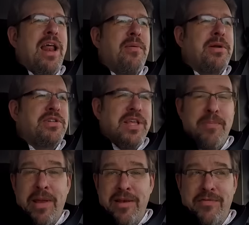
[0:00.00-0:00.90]
how much they
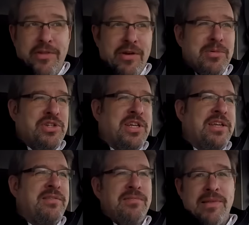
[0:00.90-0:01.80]
paid for their
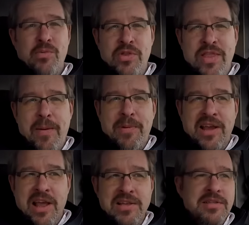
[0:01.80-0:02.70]
machine. Wouldn't that be nice?